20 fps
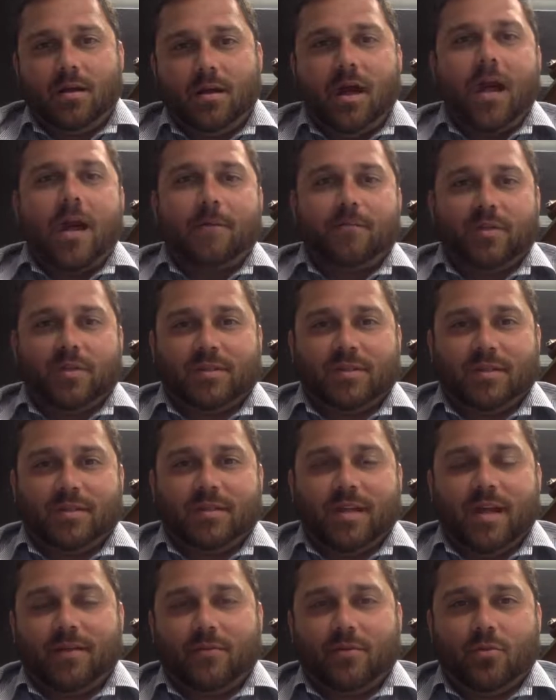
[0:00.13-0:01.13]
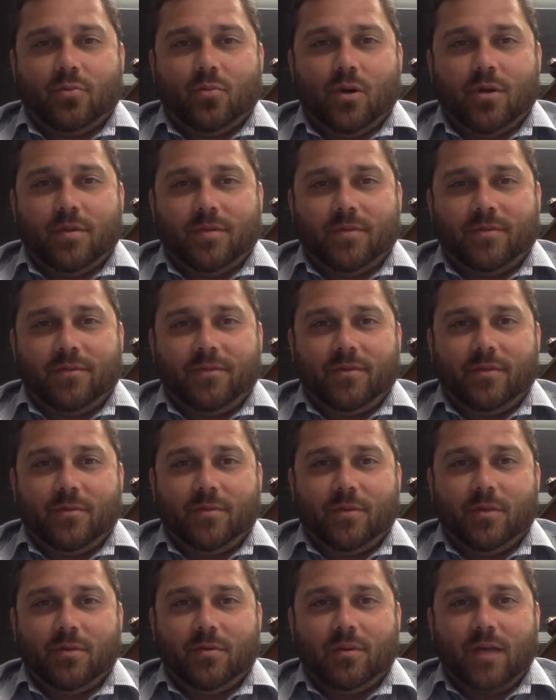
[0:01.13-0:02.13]
Hi, I'm Justin Ottavio, and welcome to
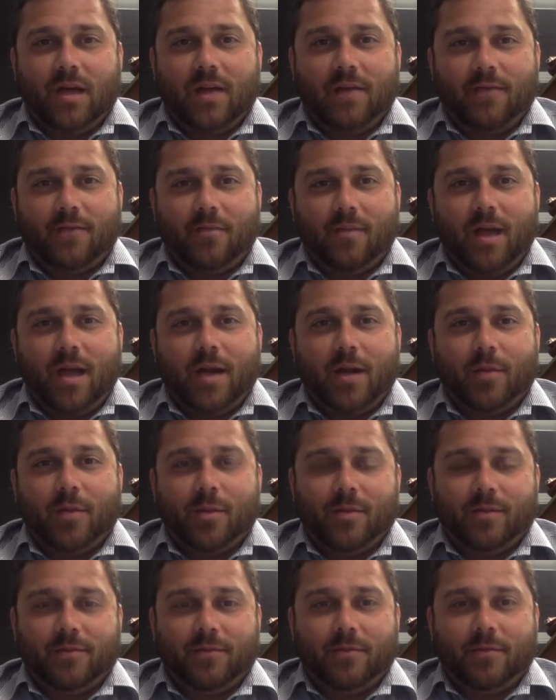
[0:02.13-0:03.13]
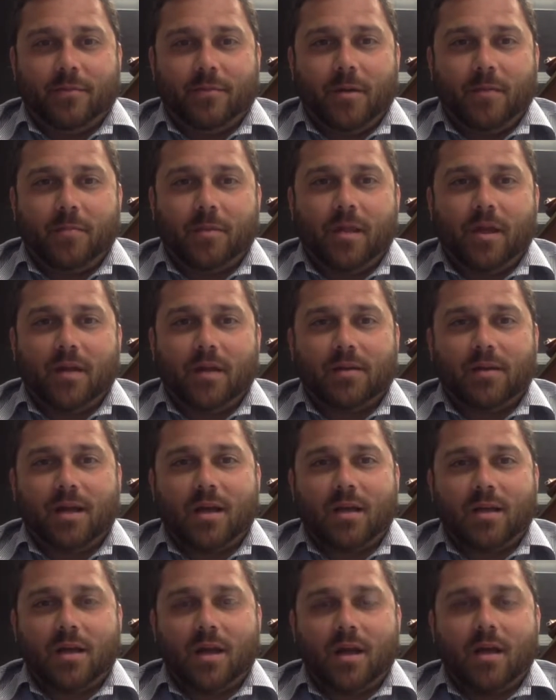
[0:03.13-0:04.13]
Film Don't Lie from
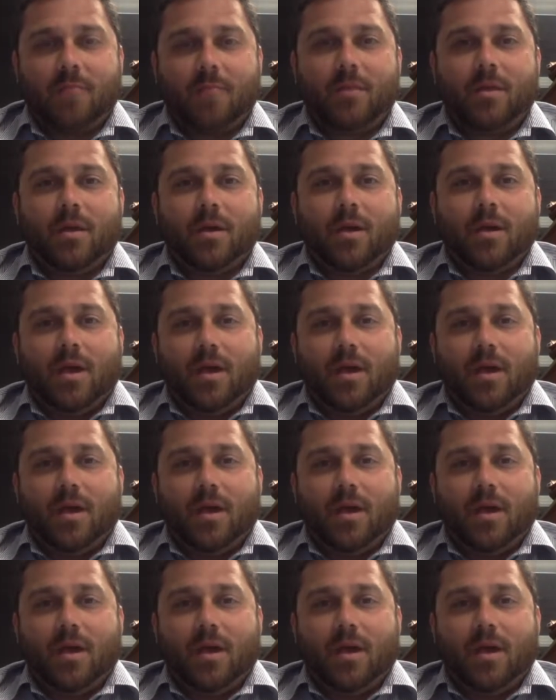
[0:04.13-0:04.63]
IronmanFootballBlog.com.